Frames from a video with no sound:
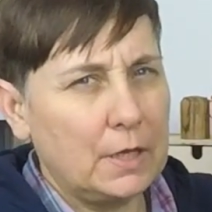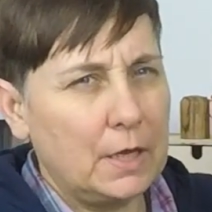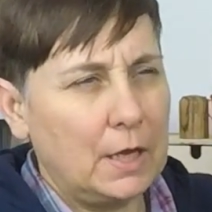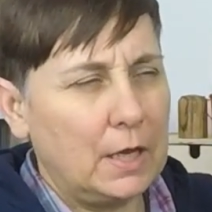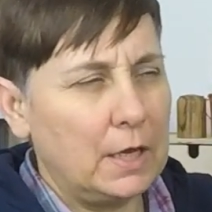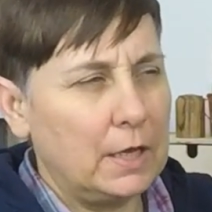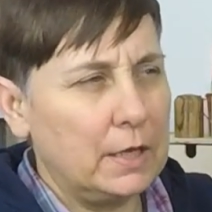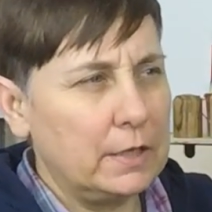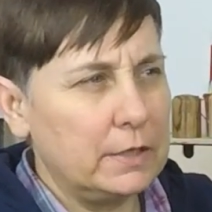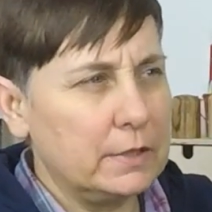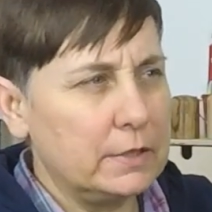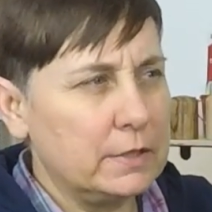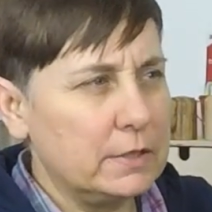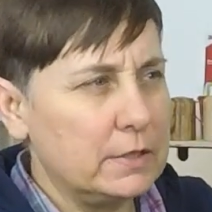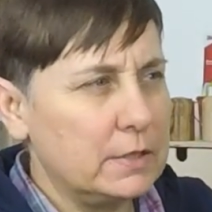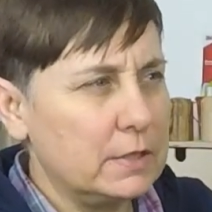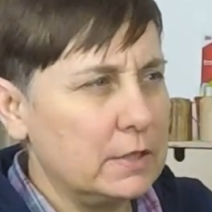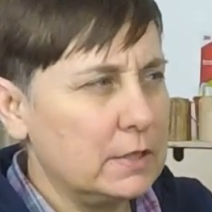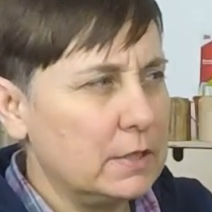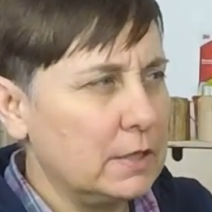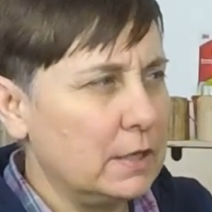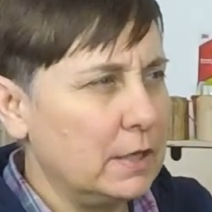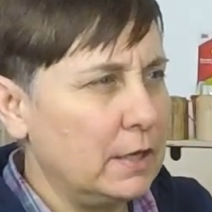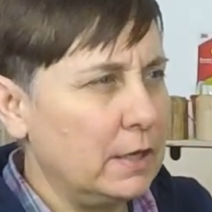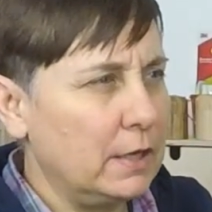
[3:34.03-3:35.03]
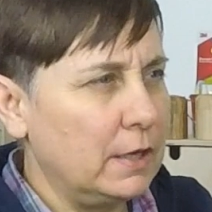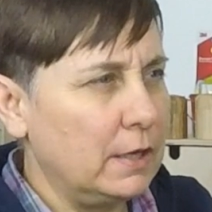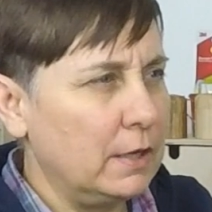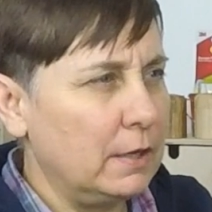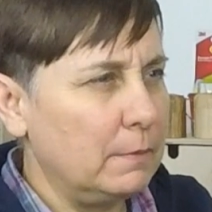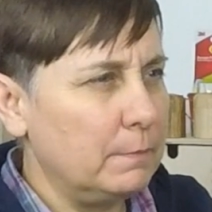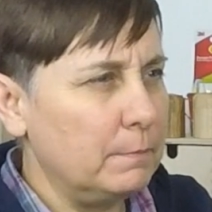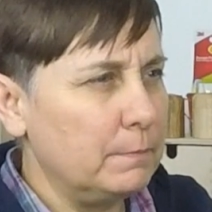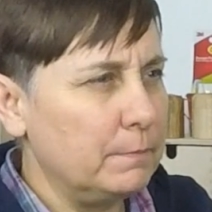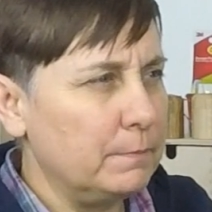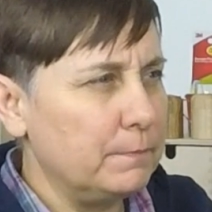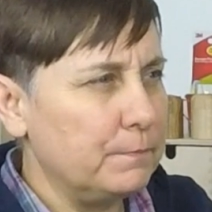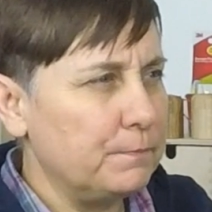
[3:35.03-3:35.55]

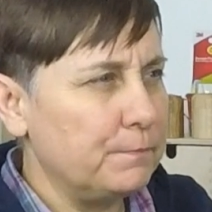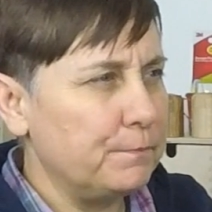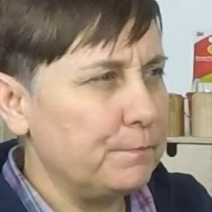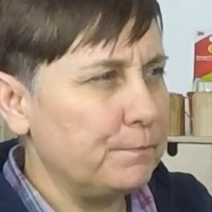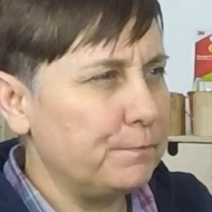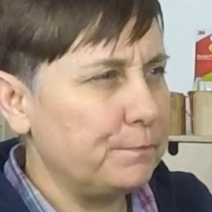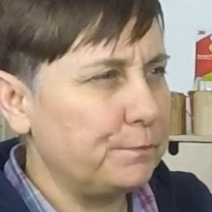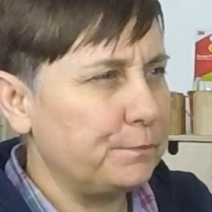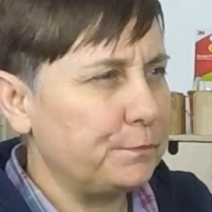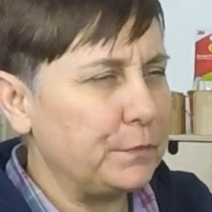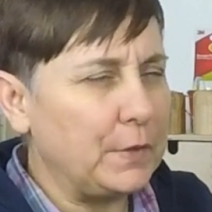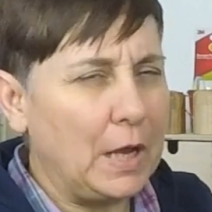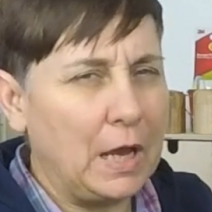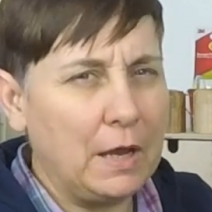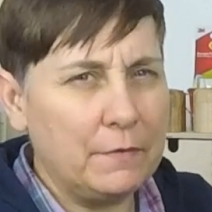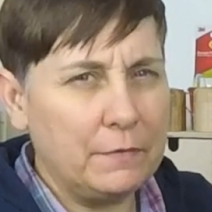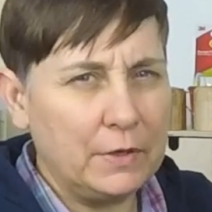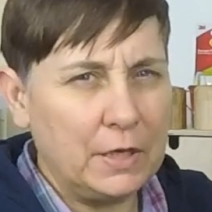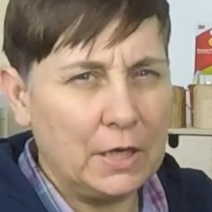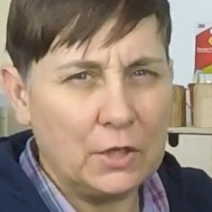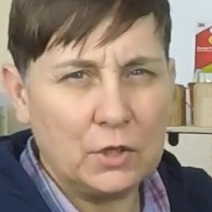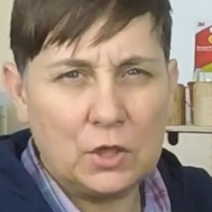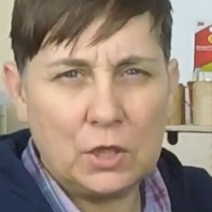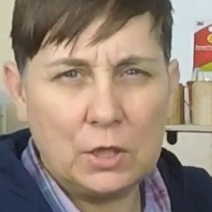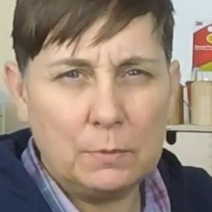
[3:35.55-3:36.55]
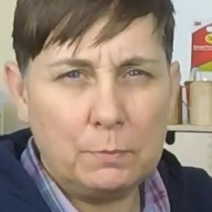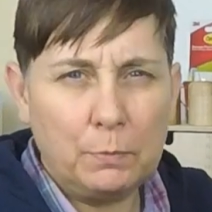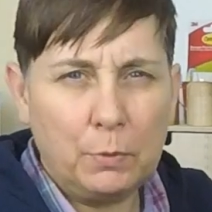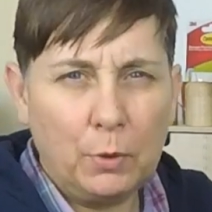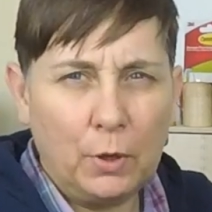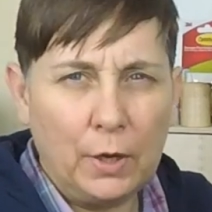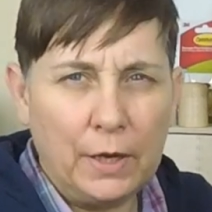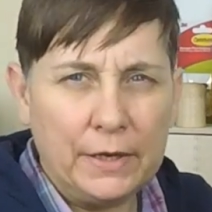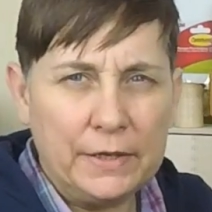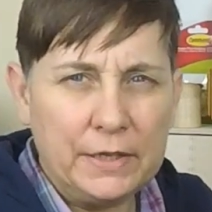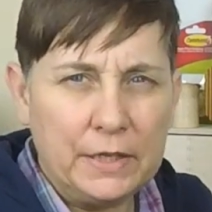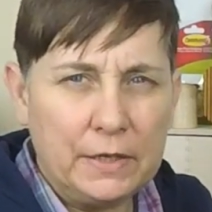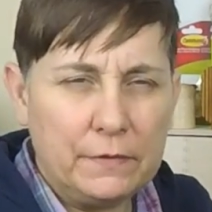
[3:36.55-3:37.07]
I haven't actually
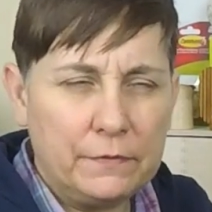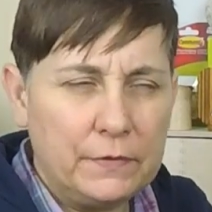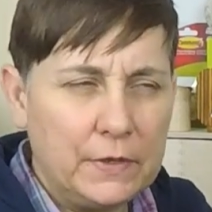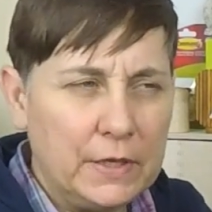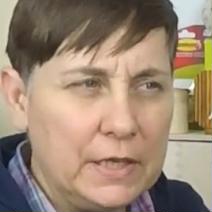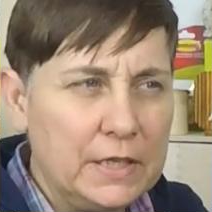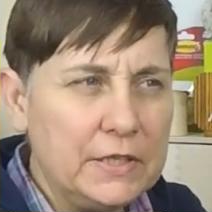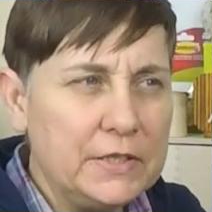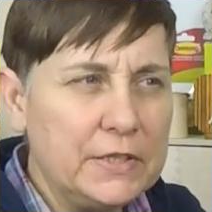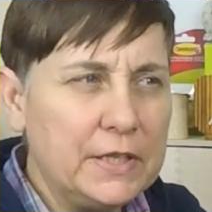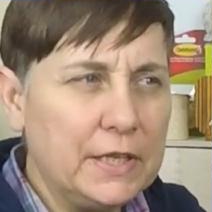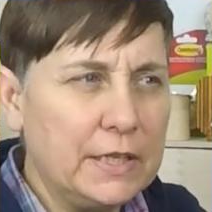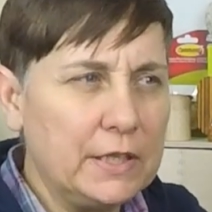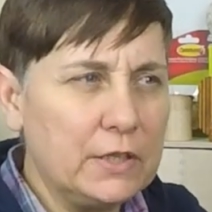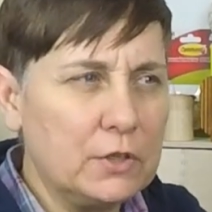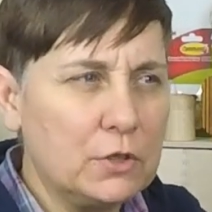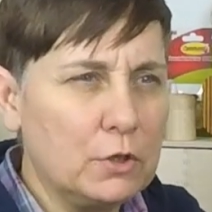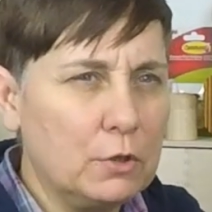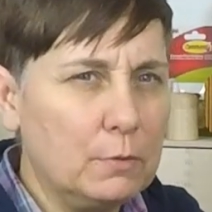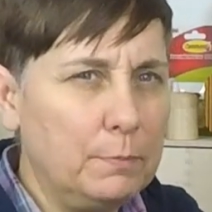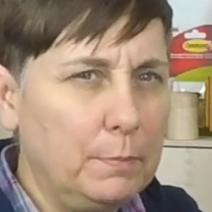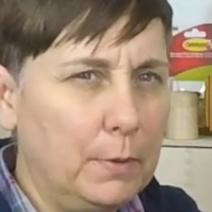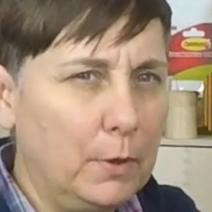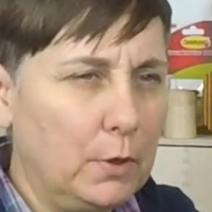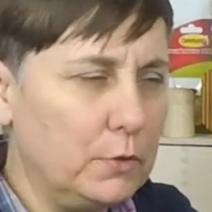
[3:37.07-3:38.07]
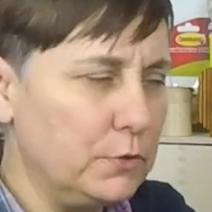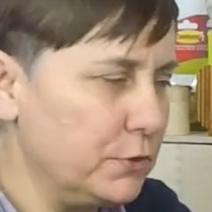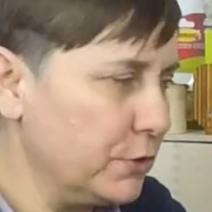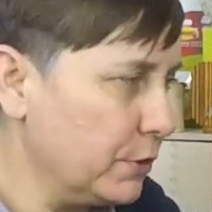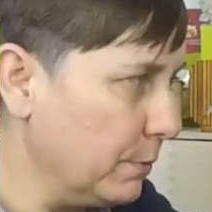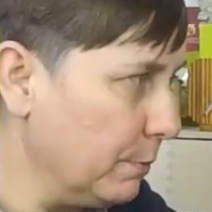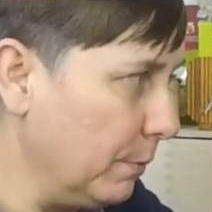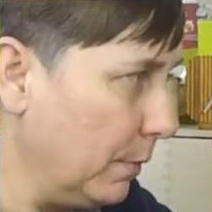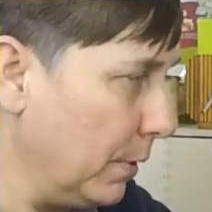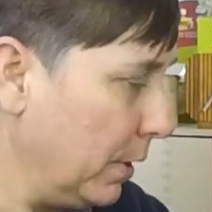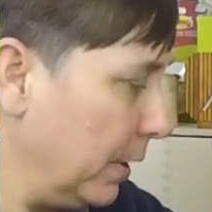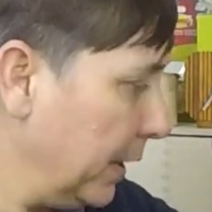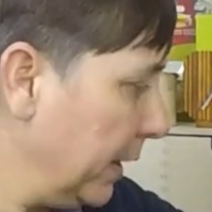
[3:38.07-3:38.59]
put any of these things up
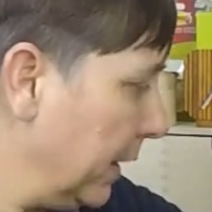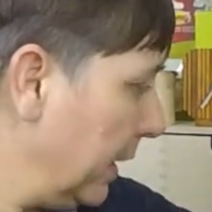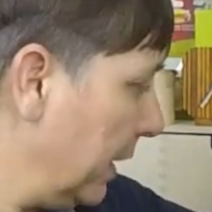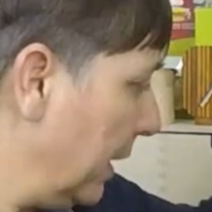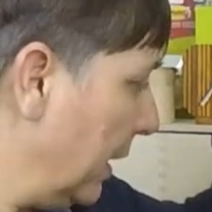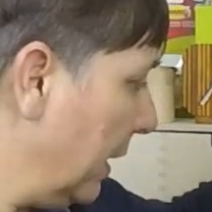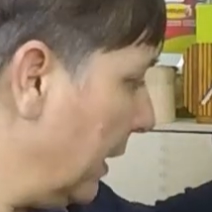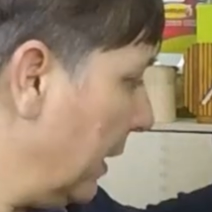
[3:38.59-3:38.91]
onto my